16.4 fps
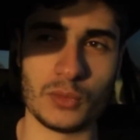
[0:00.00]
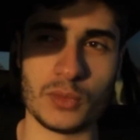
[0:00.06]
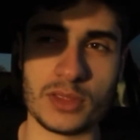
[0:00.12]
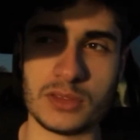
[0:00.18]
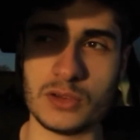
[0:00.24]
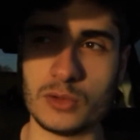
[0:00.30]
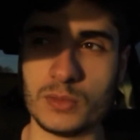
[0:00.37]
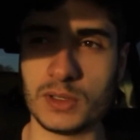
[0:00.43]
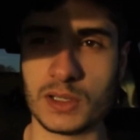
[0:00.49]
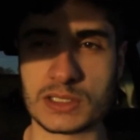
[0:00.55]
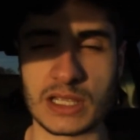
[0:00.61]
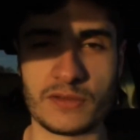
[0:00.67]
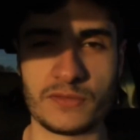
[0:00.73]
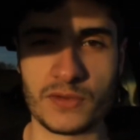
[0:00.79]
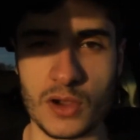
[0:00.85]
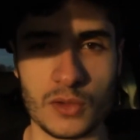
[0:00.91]
with you, because
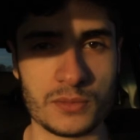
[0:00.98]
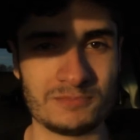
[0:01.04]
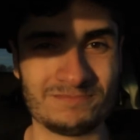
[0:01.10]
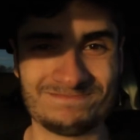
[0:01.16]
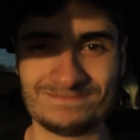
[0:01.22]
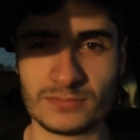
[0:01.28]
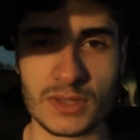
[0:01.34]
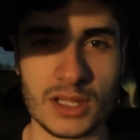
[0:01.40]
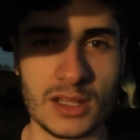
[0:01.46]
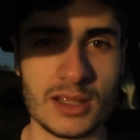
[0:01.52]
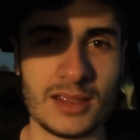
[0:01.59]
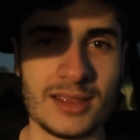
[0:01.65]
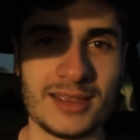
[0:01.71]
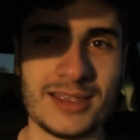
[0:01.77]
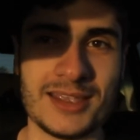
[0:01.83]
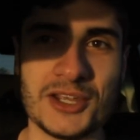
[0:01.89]
I felt,
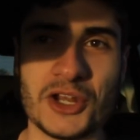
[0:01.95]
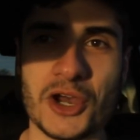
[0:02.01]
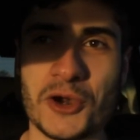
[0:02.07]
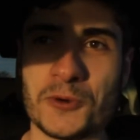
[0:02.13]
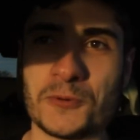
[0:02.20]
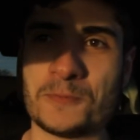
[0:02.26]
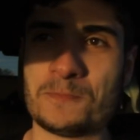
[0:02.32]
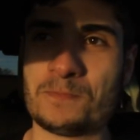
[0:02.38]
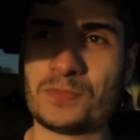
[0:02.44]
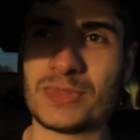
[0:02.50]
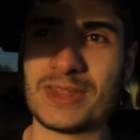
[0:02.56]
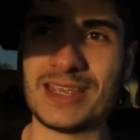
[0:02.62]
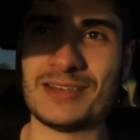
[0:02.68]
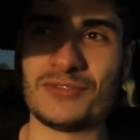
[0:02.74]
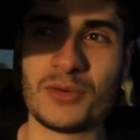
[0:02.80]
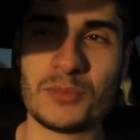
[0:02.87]

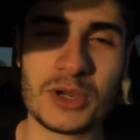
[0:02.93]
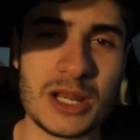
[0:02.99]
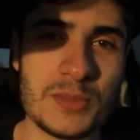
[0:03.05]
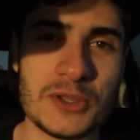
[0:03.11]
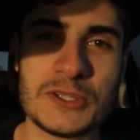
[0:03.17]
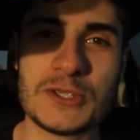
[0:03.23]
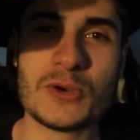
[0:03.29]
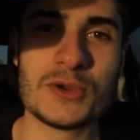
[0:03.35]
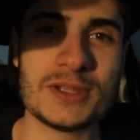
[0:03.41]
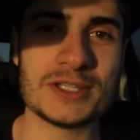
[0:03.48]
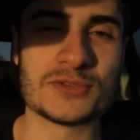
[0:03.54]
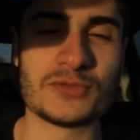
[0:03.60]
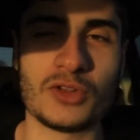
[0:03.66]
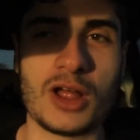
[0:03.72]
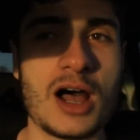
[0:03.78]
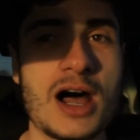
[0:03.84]
if I'm going to be doing
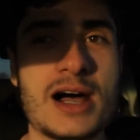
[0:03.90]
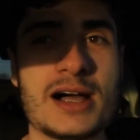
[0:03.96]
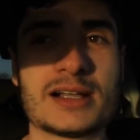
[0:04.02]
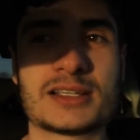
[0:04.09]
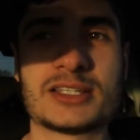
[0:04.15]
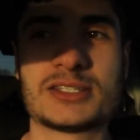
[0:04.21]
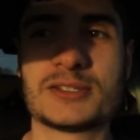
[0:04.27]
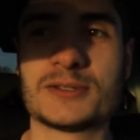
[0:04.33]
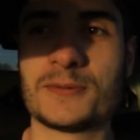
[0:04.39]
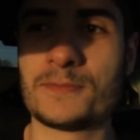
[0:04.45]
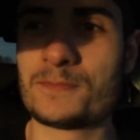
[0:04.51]
these vlogs,